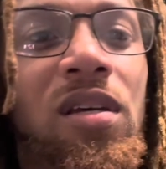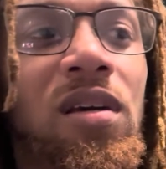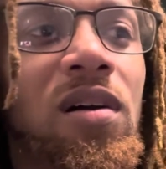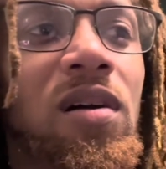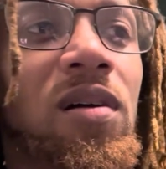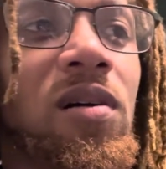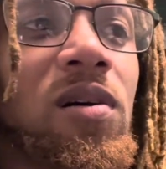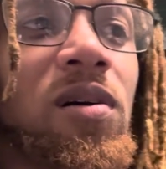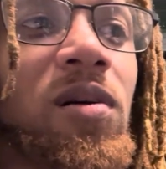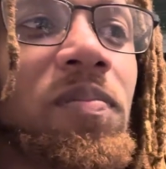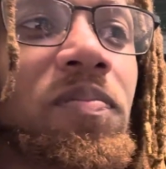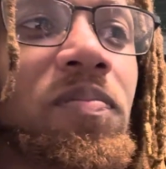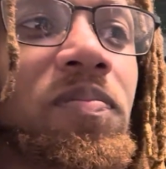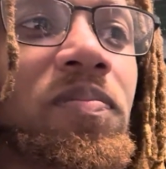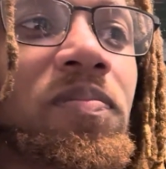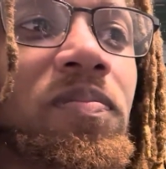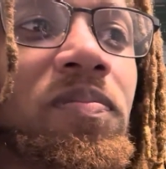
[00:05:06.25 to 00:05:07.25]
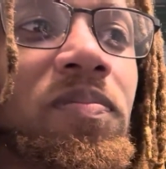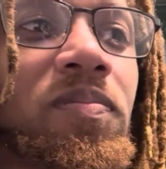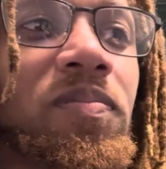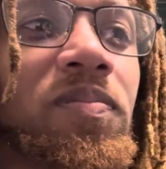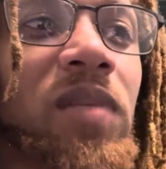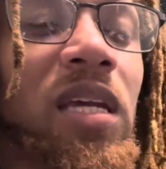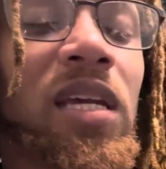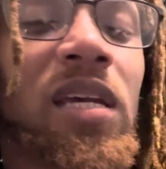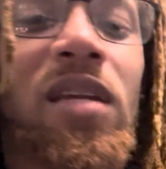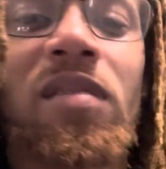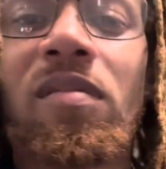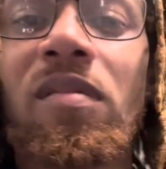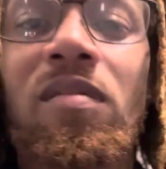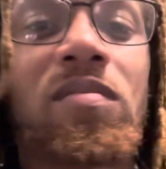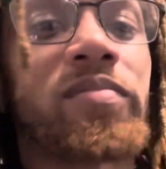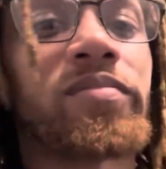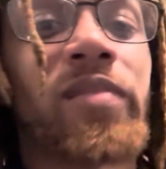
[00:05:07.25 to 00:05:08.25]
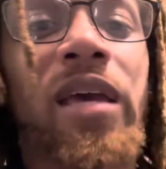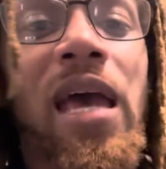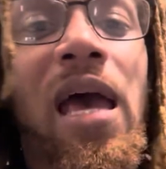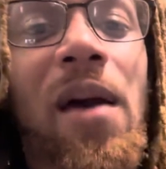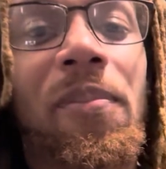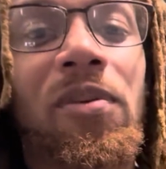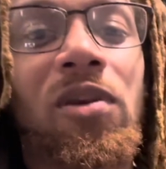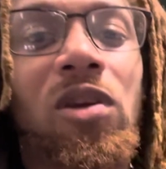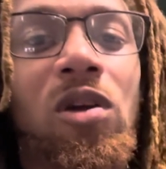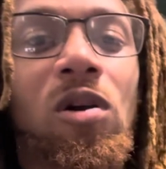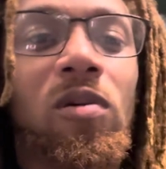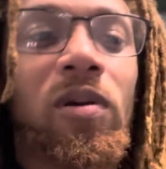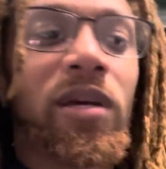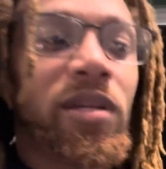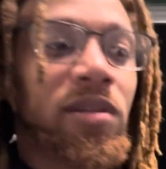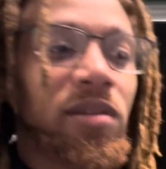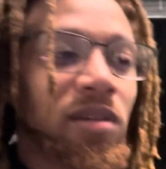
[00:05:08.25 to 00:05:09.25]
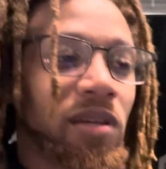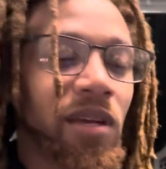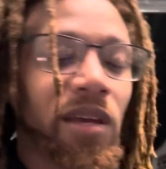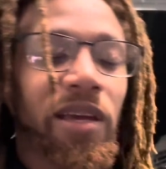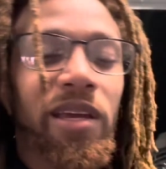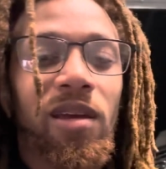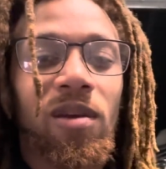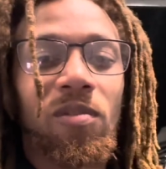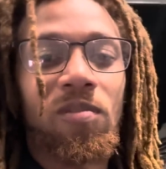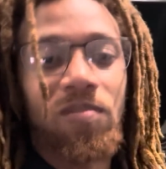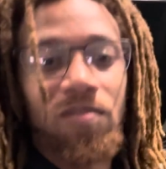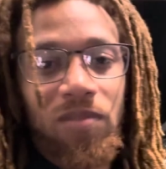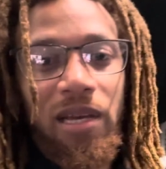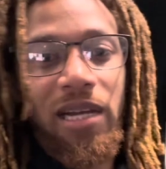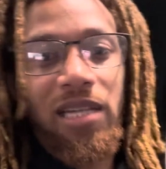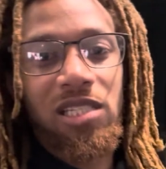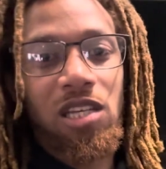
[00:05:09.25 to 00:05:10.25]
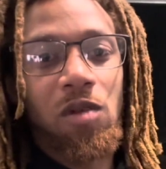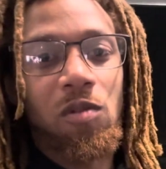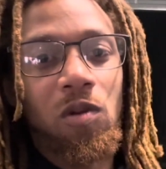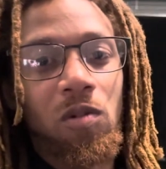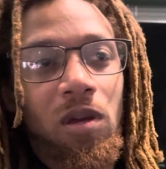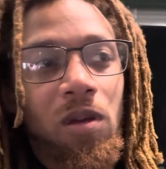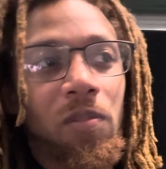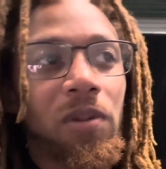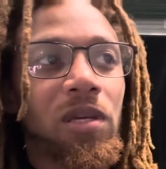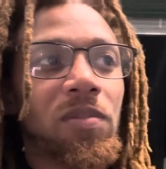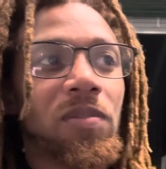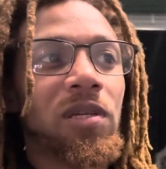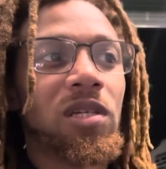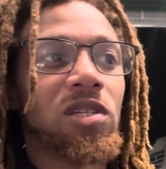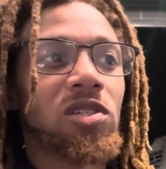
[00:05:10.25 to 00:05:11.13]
And it happened to go in, and like I said, we went PB.